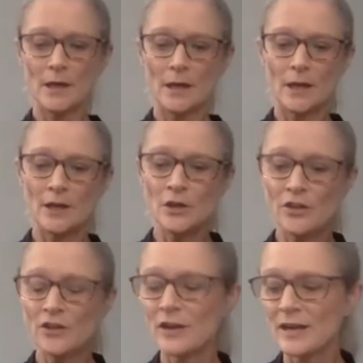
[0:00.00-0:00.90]

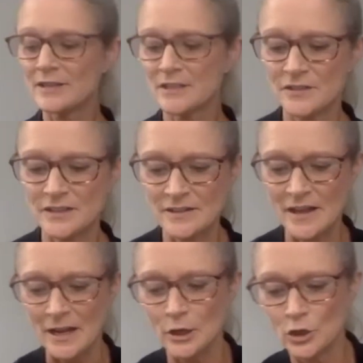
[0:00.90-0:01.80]
Another activity
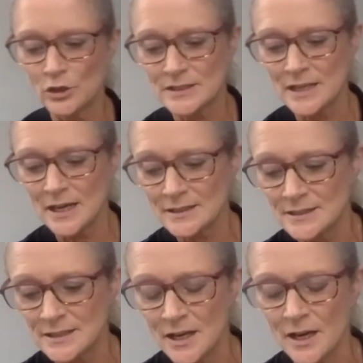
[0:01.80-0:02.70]
that looks at
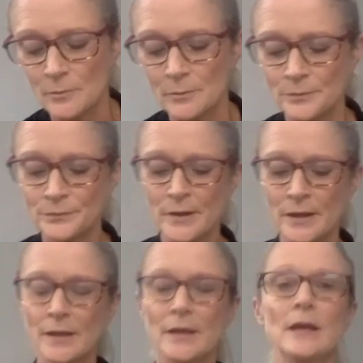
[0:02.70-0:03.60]
um,
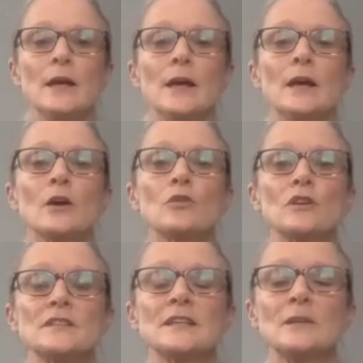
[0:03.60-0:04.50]

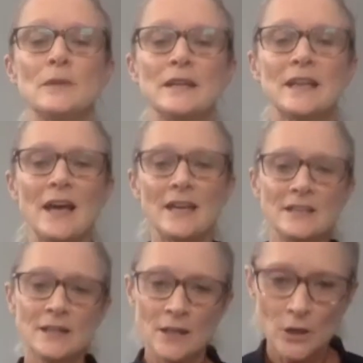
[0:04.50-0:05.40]
crossing the
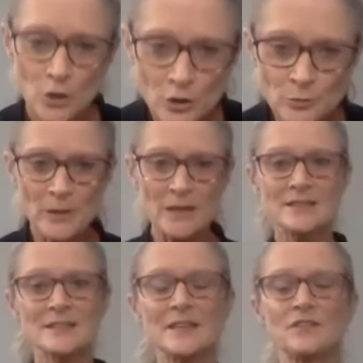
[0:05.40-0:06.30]
midline could be,
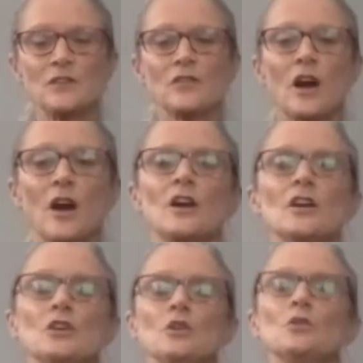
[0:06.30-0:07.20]
so if you've got,
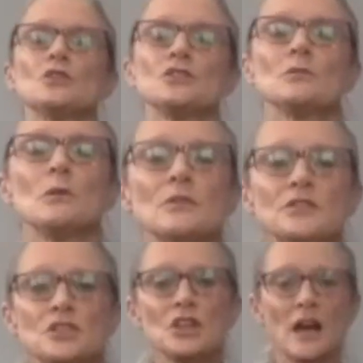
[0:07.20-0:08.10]
you could do it with
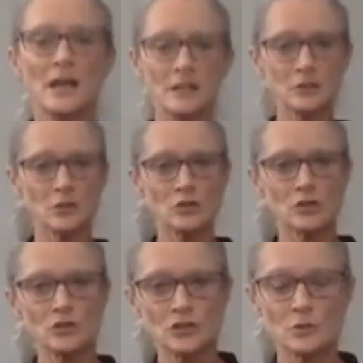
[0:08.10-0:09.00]
your child or you
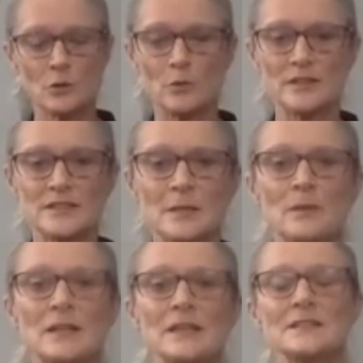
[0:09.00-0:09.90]
could do it with
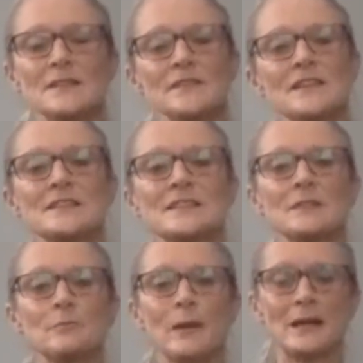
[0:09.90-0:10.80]
siblings and they
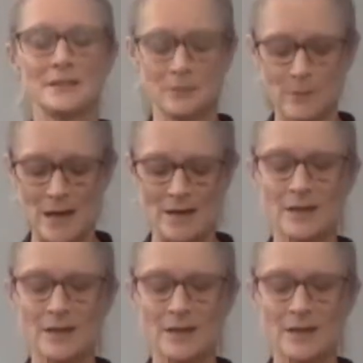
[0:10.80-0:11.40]
sit back to back,